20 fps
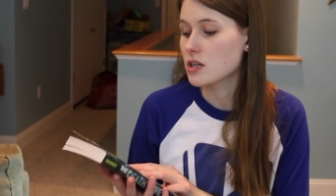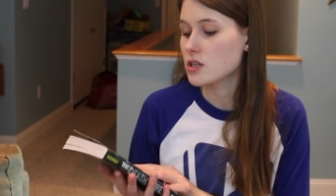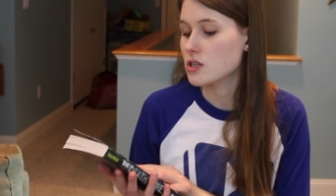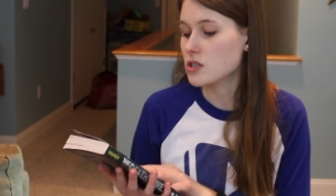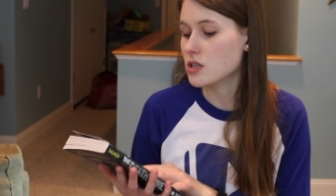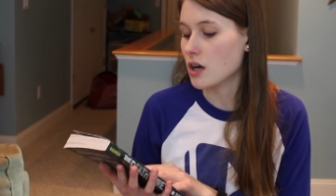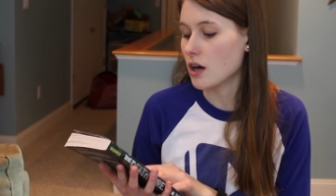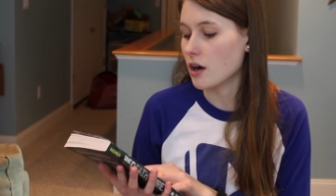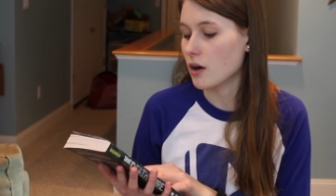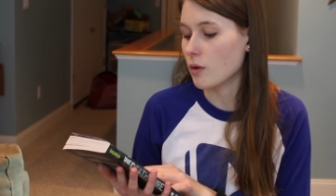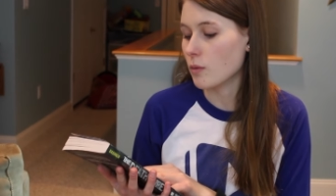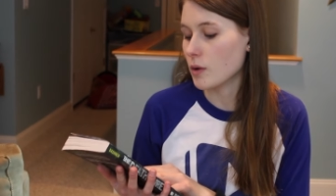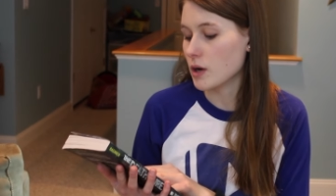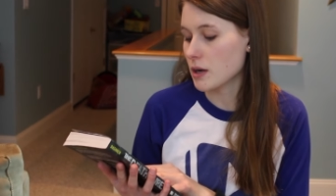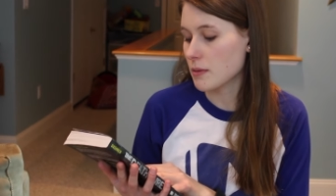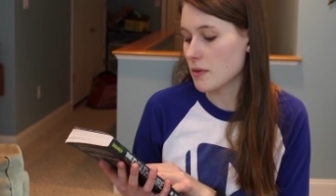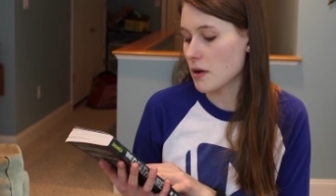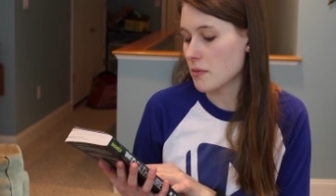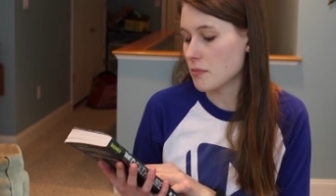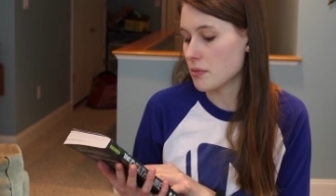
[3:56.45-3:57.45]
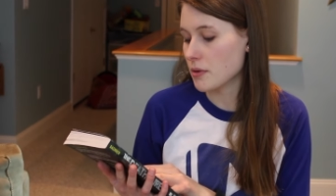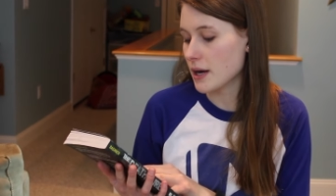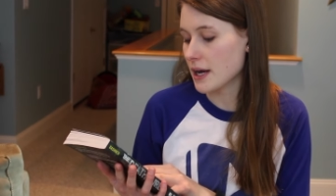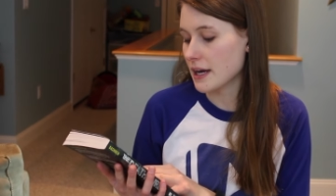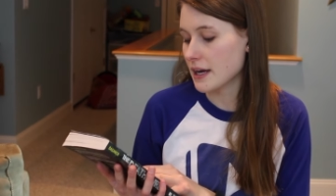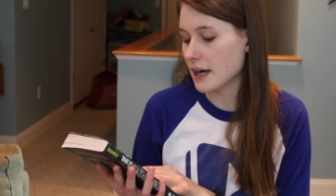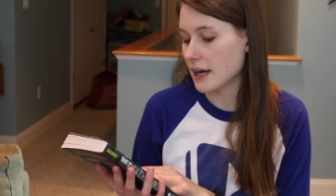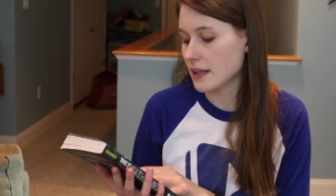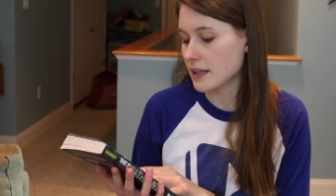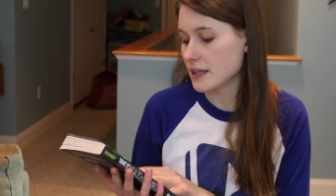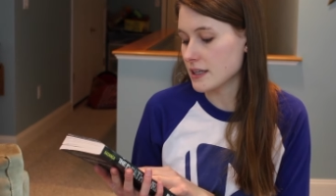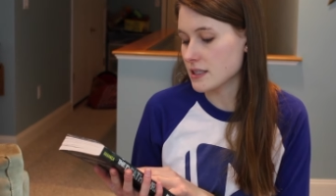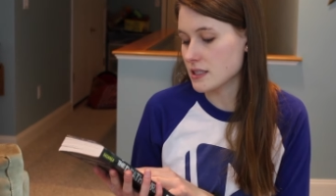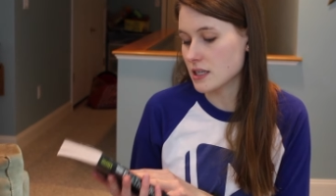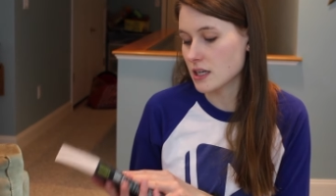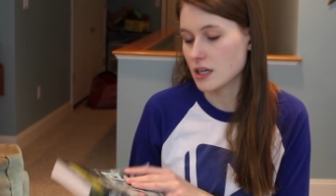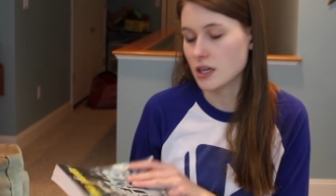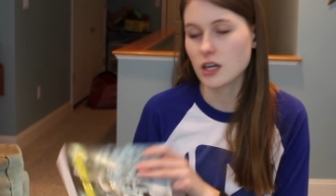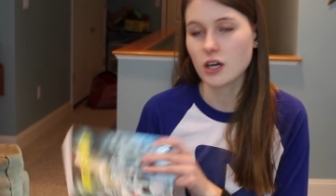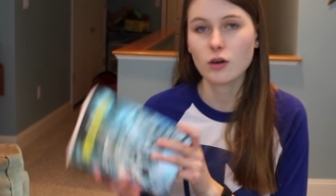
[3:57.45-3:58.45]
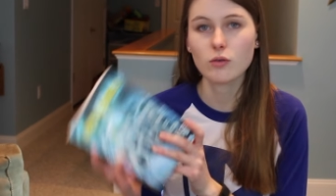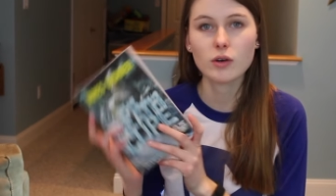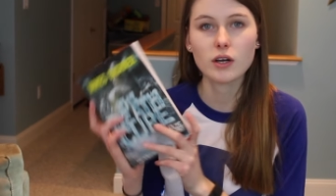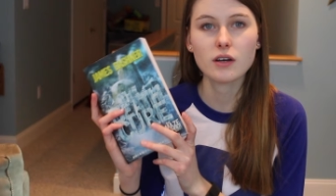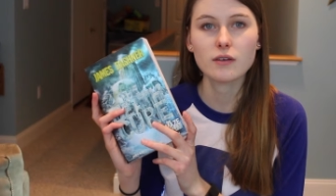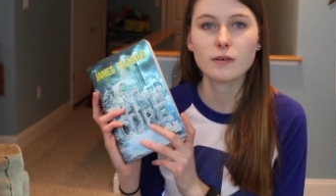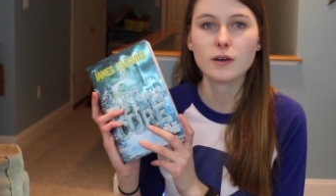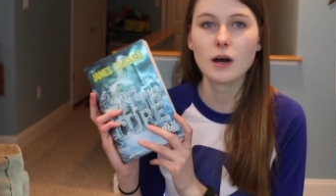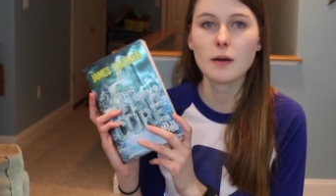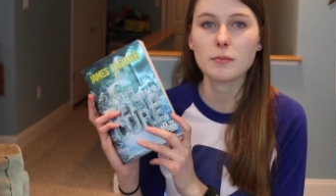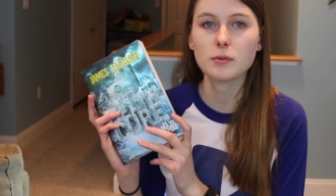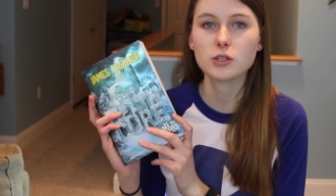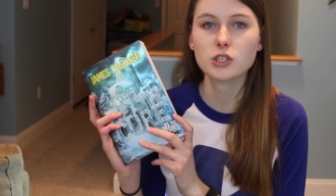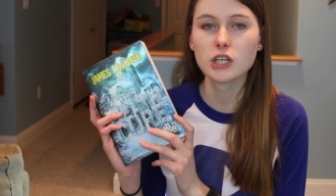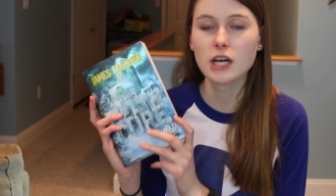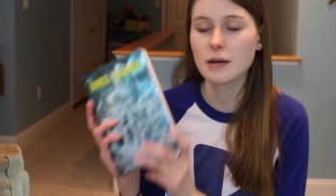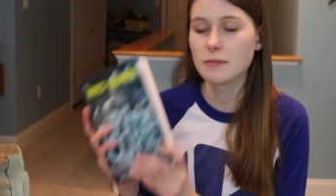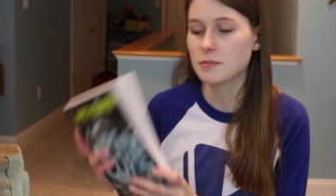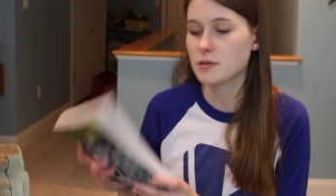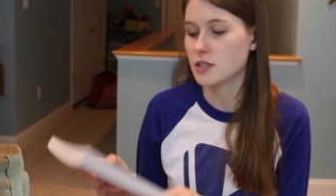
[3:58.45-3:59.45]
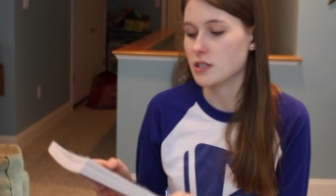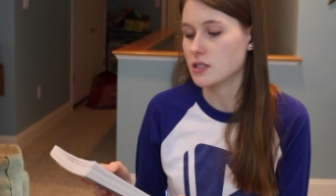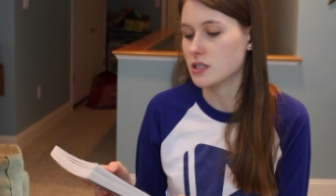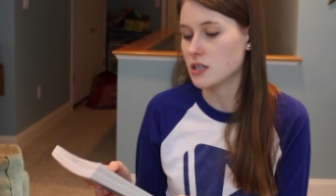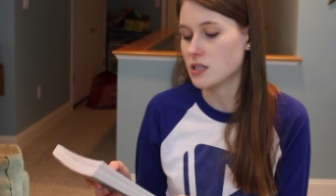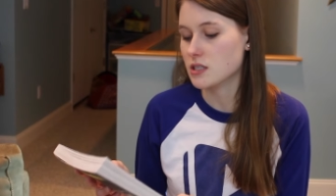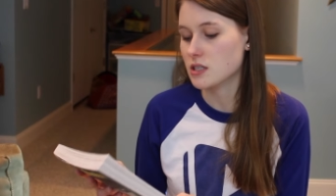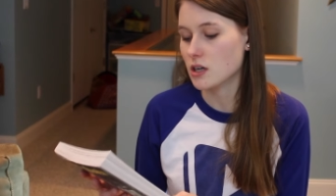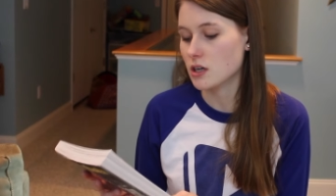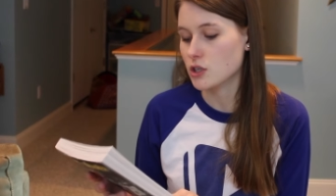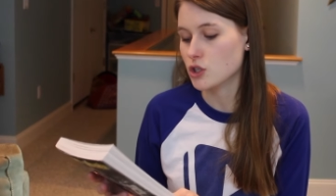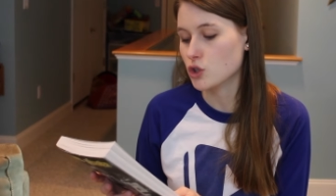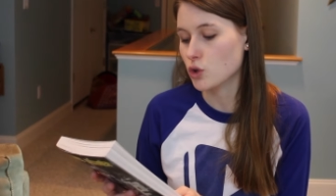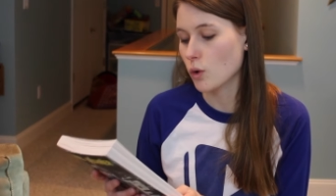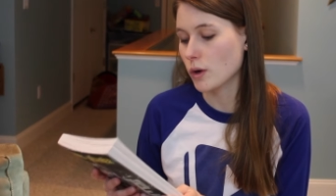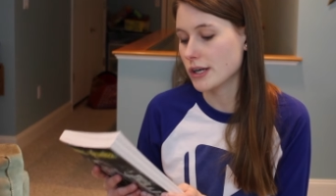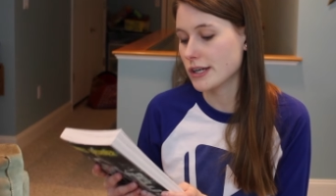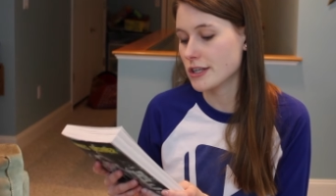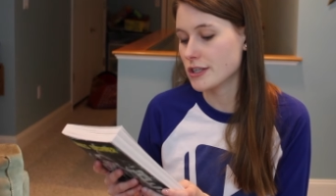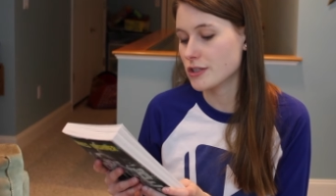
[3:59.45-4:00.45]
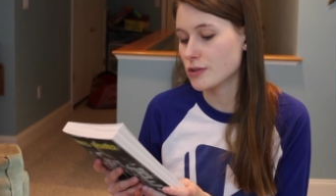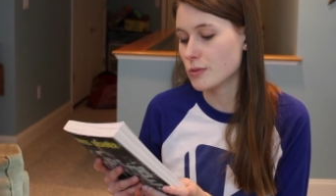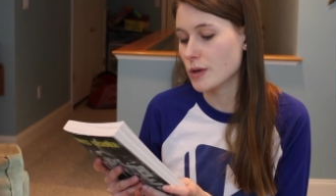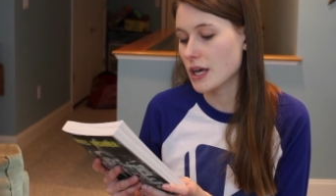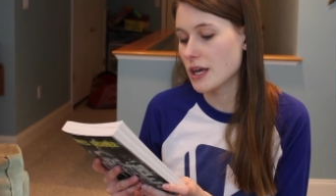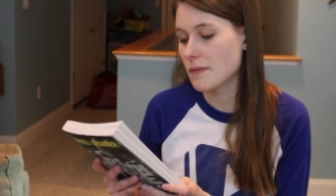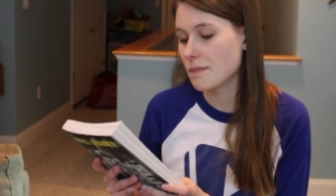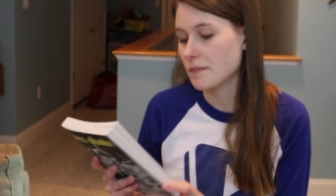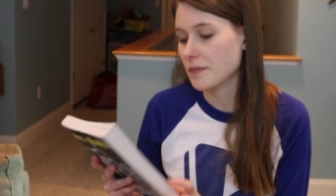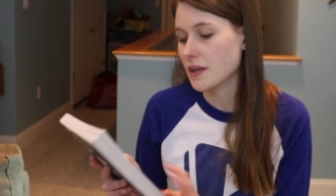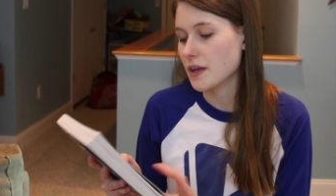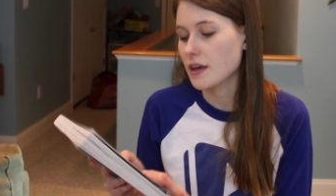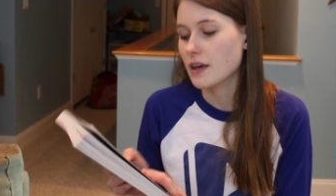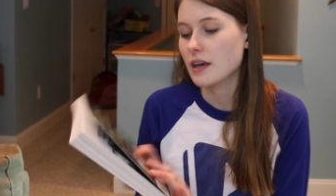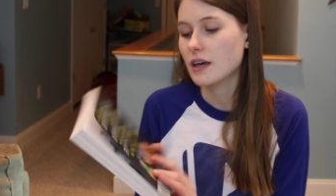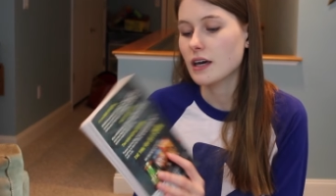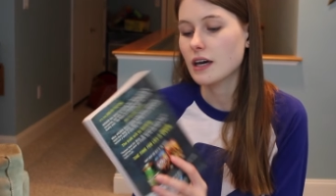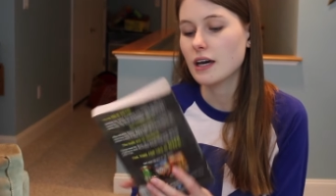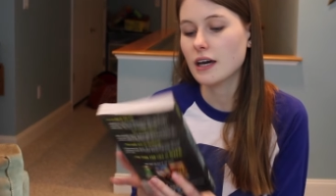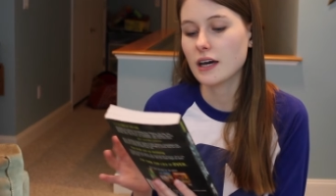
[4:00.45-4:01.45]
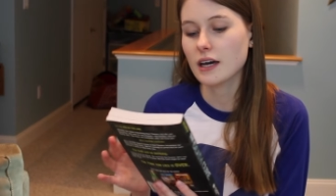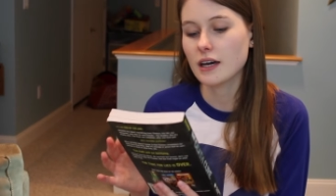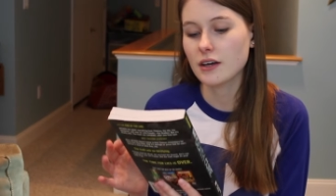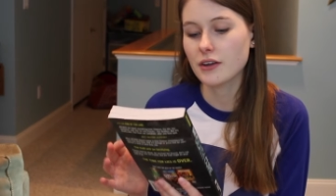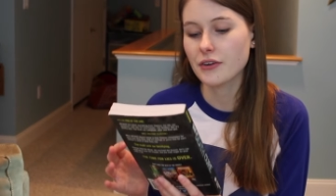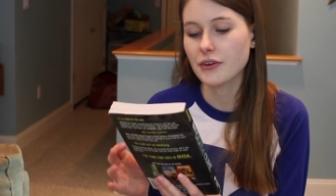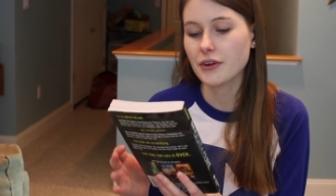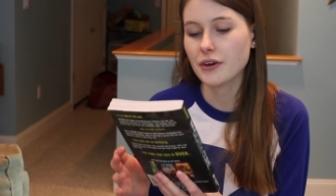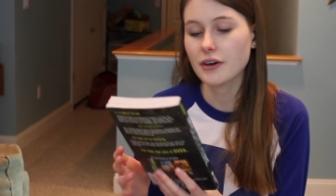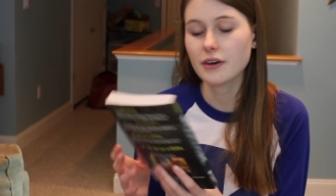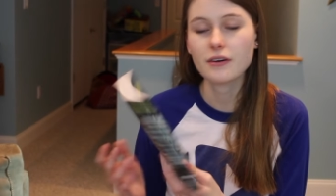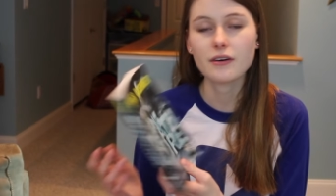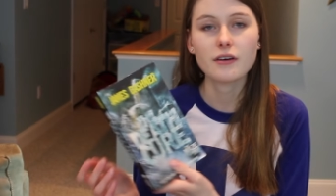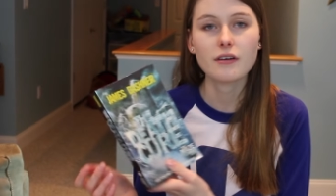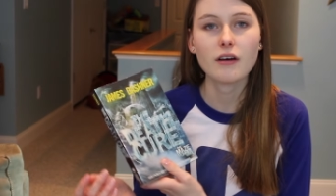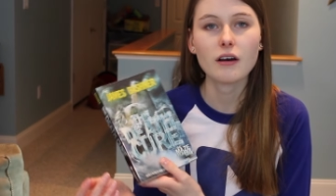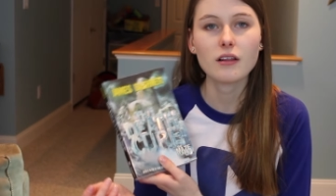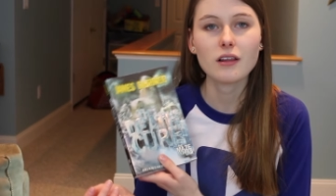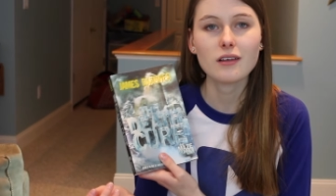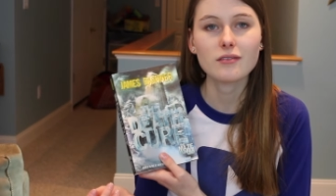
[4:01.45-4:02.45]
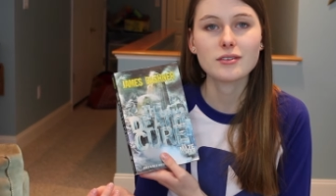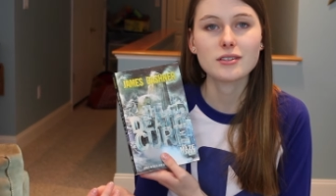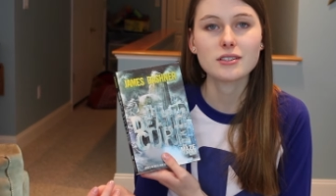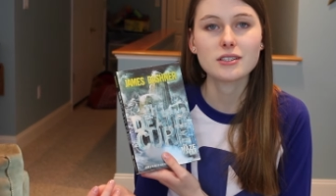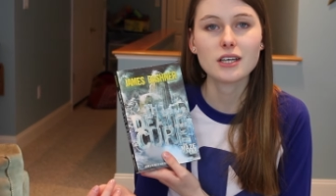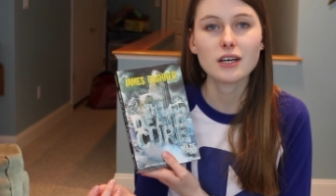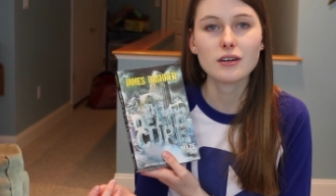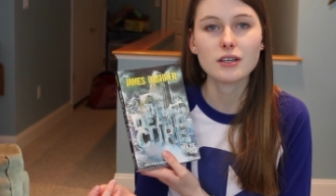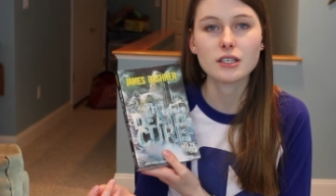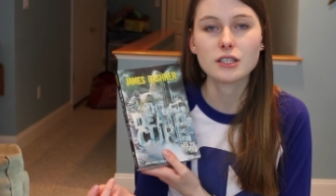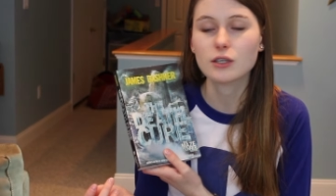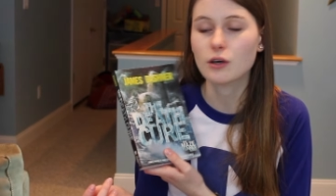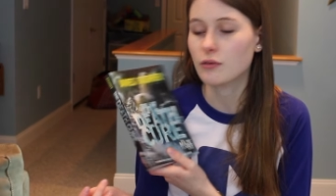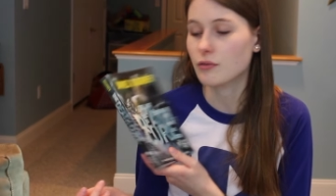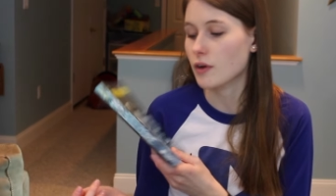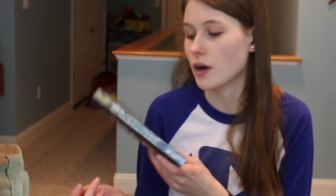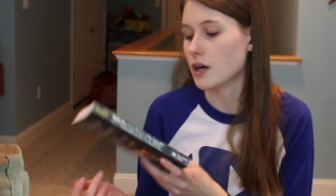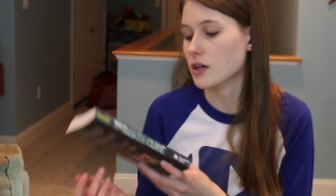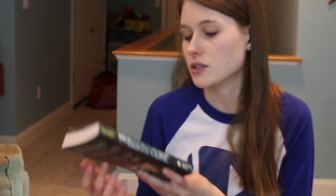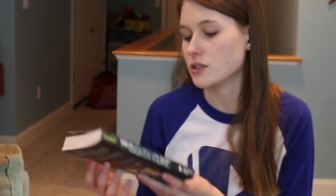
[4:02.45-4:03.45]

So when I'm on break, I like to, you know, read a couple chapters because they're short and sweet and I love the series so far.